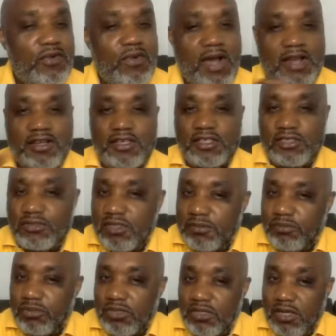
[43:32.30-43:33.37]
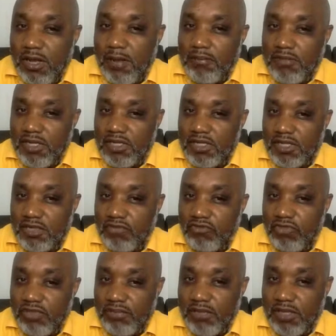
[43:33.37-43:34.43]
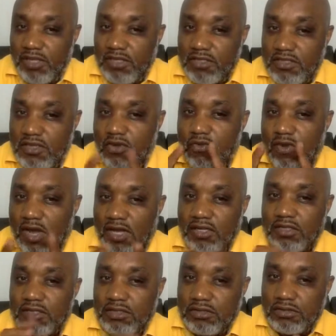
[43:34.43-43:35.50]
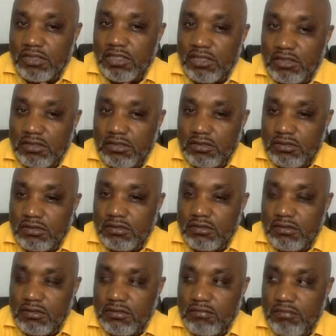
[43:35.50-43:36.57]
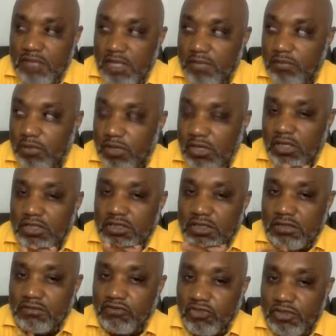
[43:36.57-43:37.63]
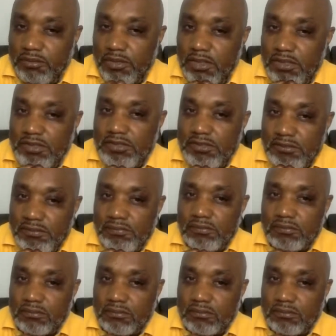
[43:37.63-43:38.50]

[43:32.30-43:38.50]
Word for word: 100 uh, milking females, 100 meat production females.